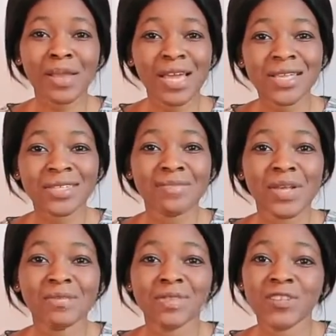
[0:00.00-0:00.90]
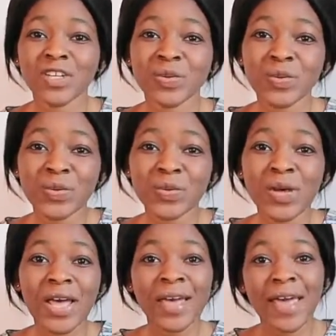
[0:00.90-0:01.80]
Like I said, my name is Fanny
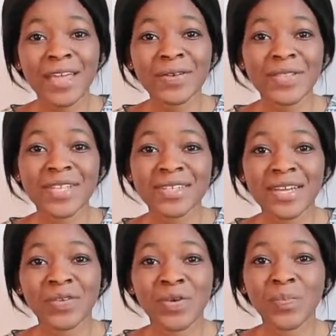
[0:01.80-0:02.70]
Lungu, and on this channel we